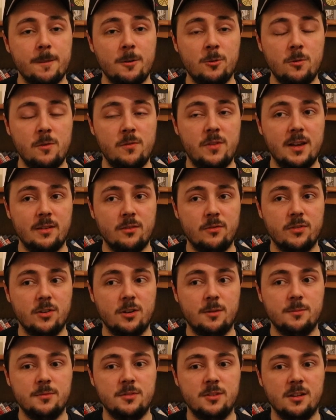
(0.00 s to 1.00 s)
all of the other
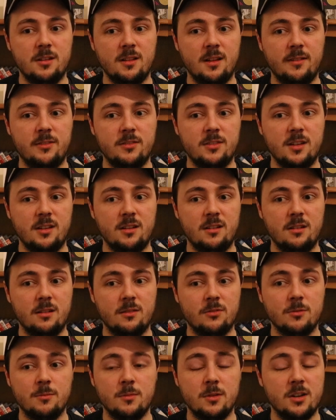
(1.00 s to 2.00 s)
films, that I've seen
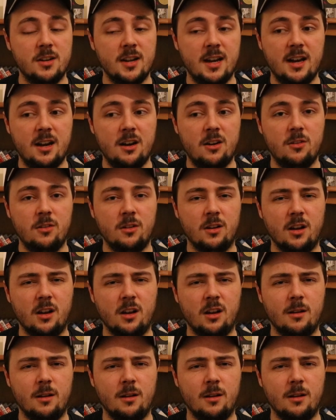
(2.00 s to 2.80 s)
from Murnau,